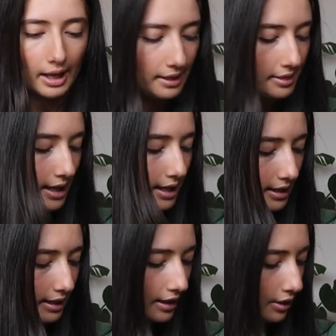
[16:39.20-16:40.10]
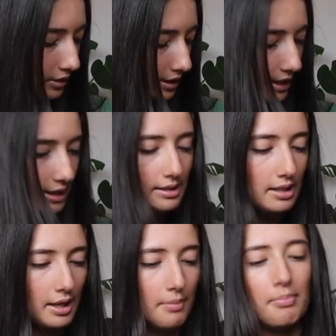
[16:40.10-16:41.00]
And then I got these
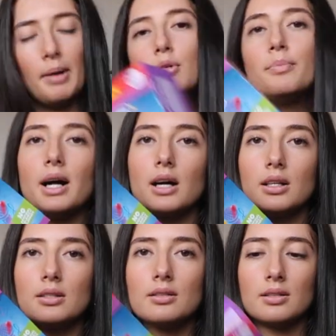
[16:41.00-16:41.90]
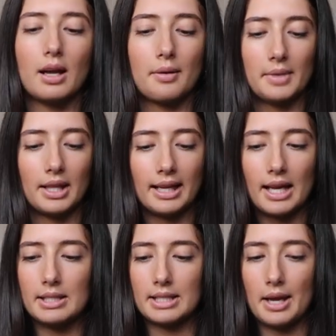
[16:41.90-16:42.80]
bubble bars. They're like
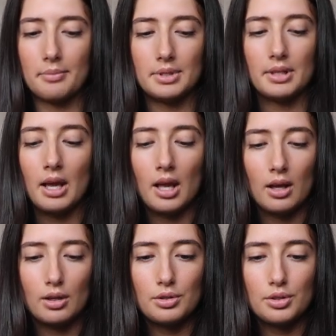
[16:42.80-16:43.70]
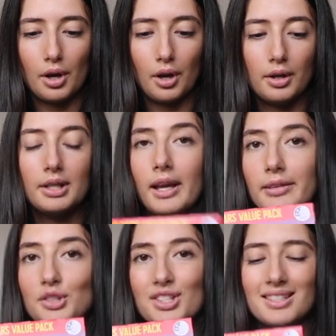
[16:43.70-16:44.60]
LCMs. So
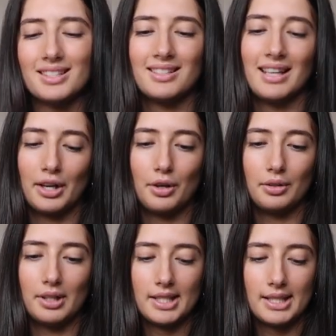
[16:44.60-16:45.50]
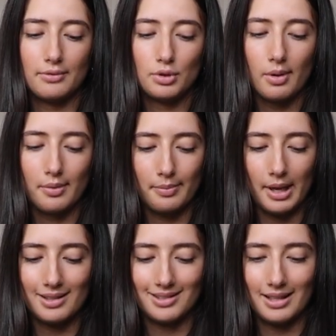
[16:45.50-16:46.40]
yeah, just to snack on. These have 12
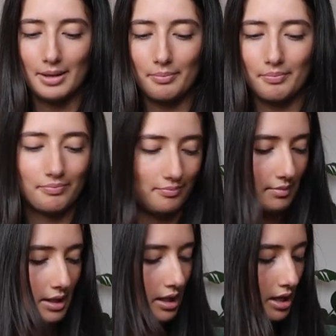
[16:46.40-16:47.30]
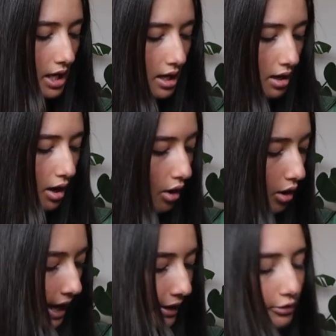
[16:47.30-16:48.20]
bars in them.
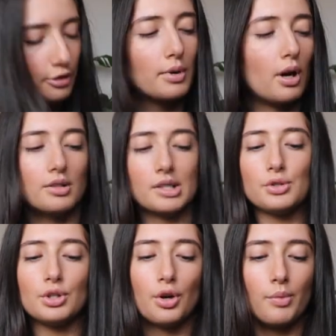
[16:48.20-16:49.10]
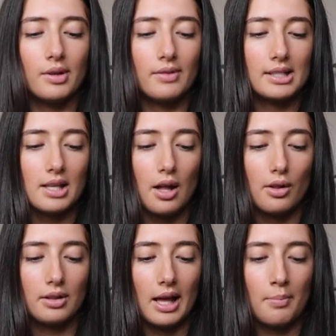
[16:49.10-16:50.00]
Oh, and from Coles, I also got one of these
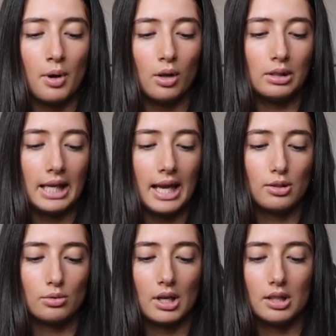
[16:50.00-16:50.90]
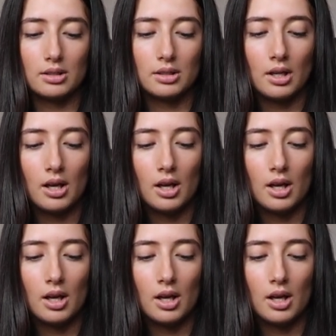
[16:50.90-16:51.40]
Health Lab Holy Hazelnut